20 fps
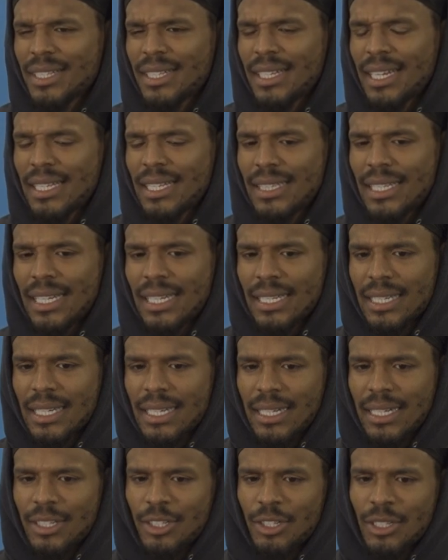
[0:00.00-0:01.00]
And I think
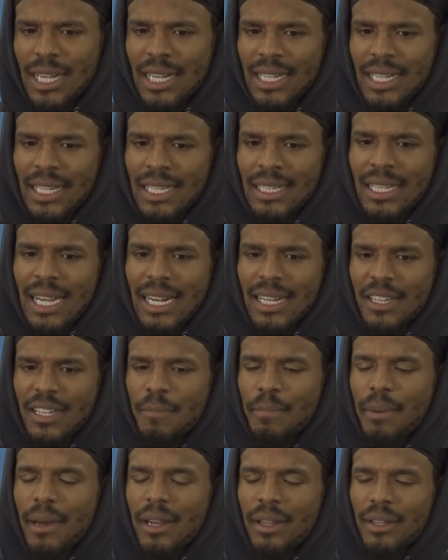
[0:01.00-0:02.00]
you got a lot of
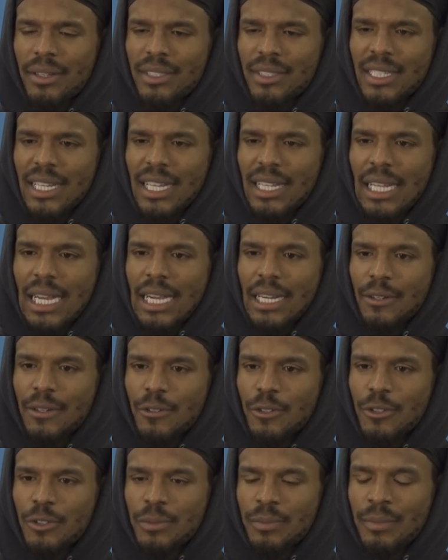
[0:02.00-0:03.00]
competitors in that locker
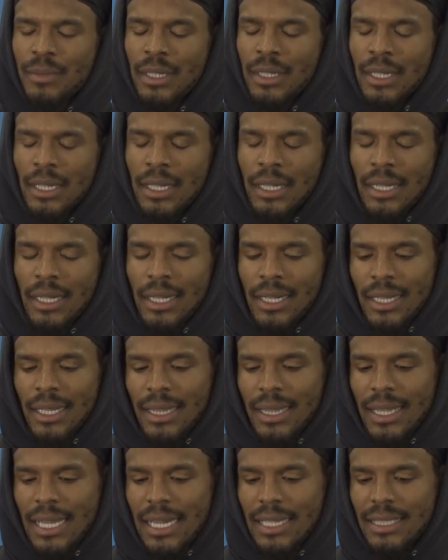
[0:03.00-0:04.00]
room
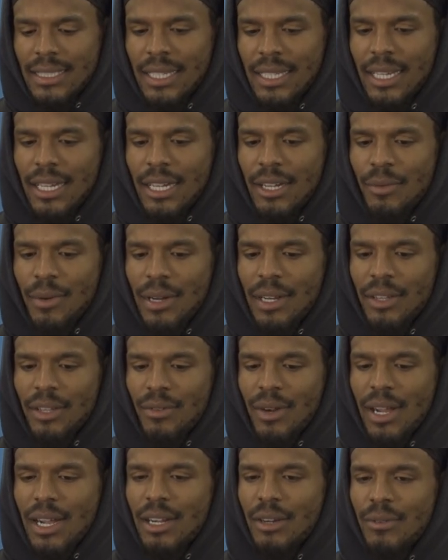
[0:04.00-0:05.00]
that's ready to
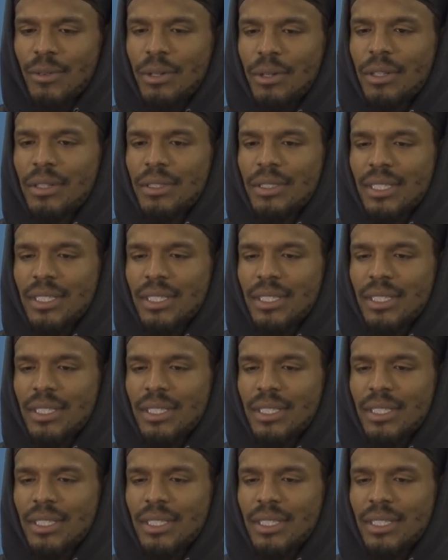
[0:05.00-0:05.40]
rock and roll on